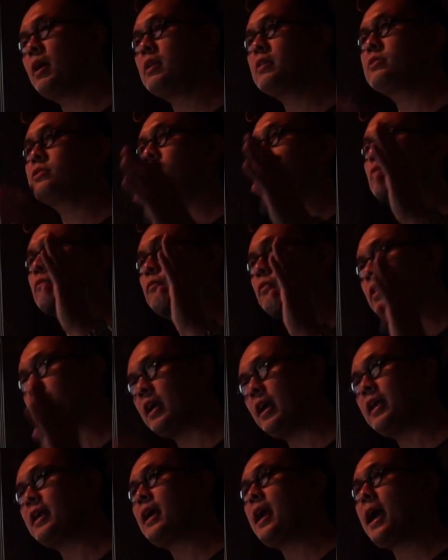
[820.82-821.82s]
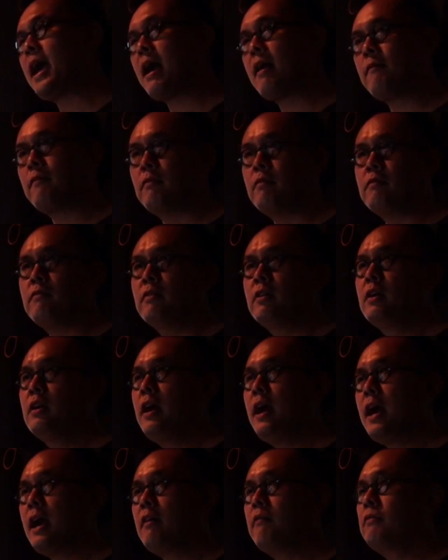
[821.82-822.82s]
medicine, you're forgetting half of,
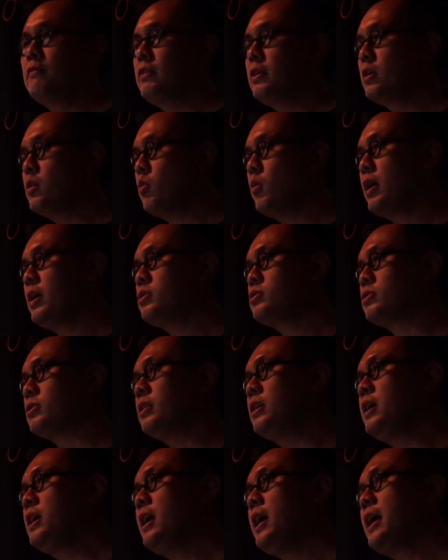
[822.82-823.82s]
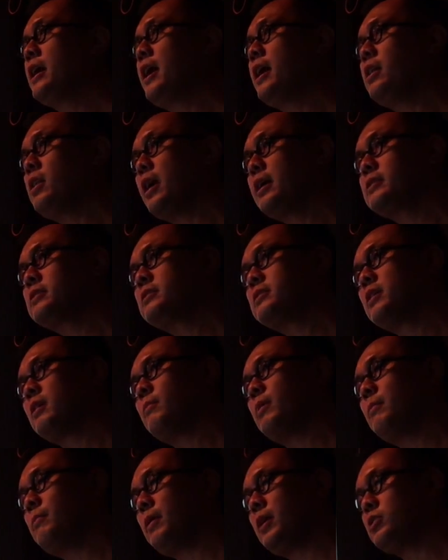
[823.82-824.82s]
half of the equation. And I like to tell
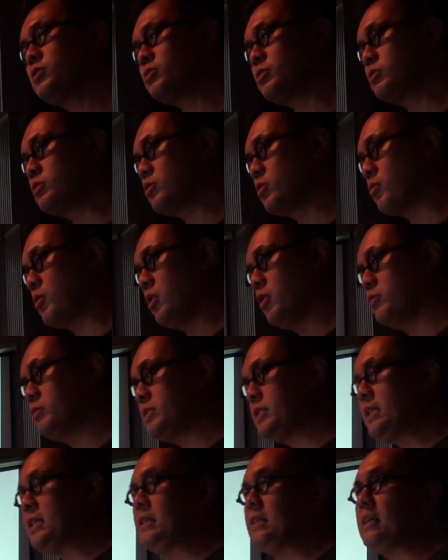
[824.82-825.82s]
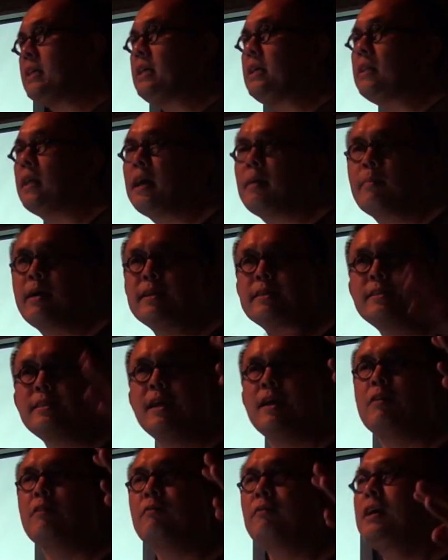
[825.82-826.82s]
my patients who are OCD, like
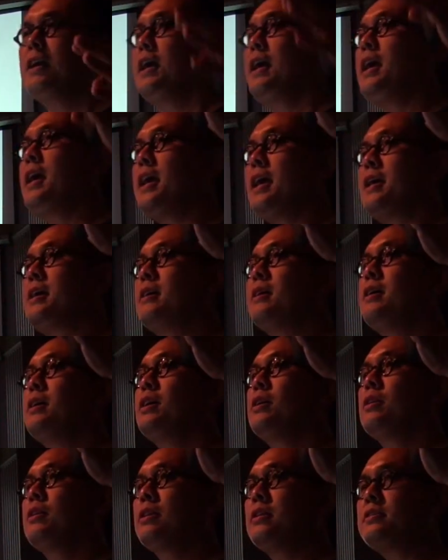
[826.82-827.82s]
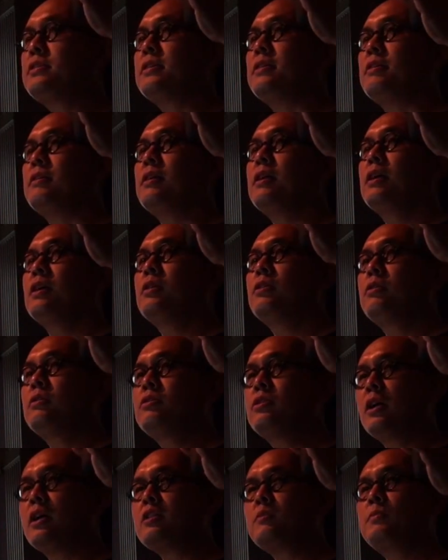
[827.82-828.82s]
myself, hey, listen,
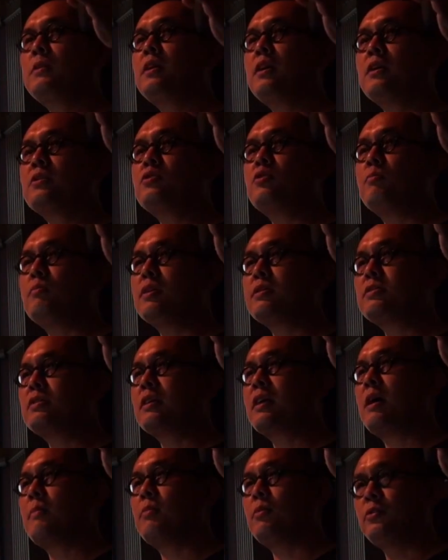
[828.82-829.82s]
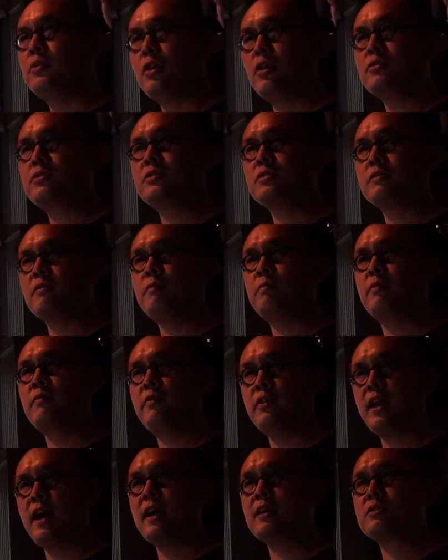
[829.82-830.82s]
just because you missed a couple doses of
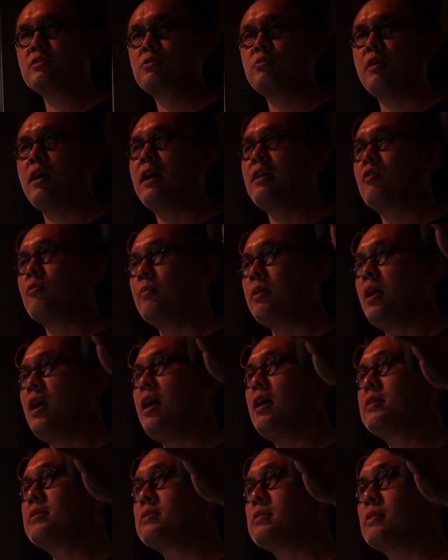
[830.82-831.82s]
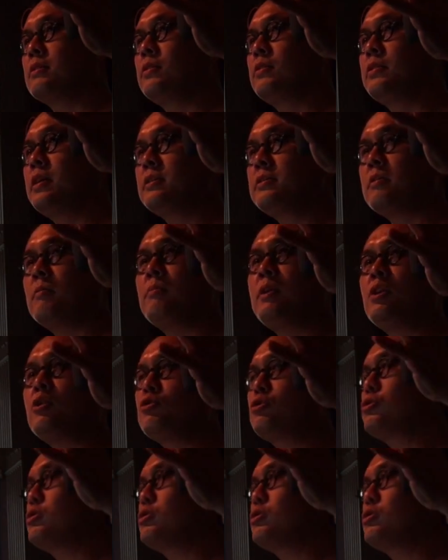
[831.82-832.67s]
finasteride or minoxidil doesn't mean you